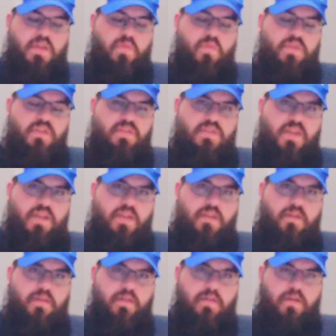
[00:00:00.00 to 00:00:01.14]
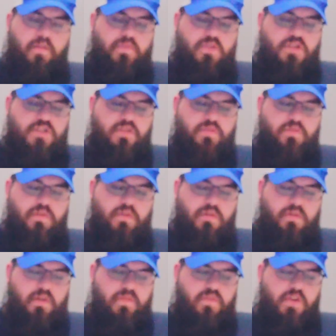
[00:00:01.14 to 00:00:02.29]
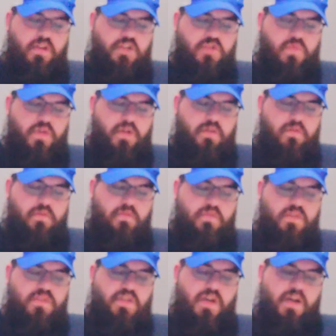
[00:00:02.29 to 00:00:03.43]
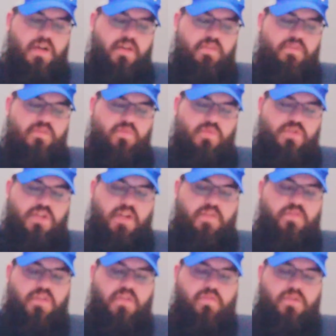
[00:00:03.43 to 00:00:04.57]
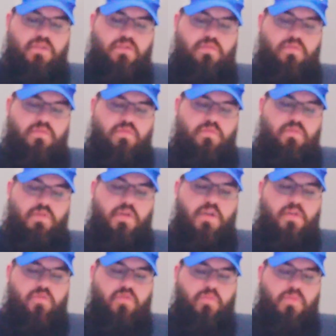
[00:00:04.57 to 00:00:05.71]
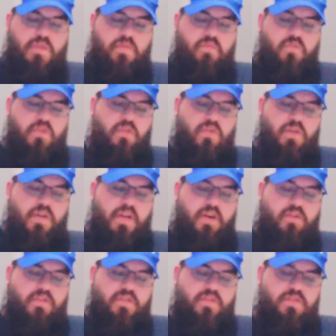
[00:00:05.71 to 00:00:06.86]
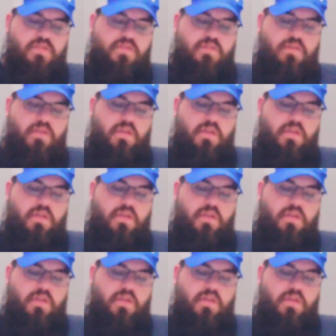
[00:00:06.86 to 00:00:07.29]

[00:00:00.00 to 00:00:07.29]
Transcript: When ye take of the children of Yashriel the tithes which I have given you from them for your inheritance,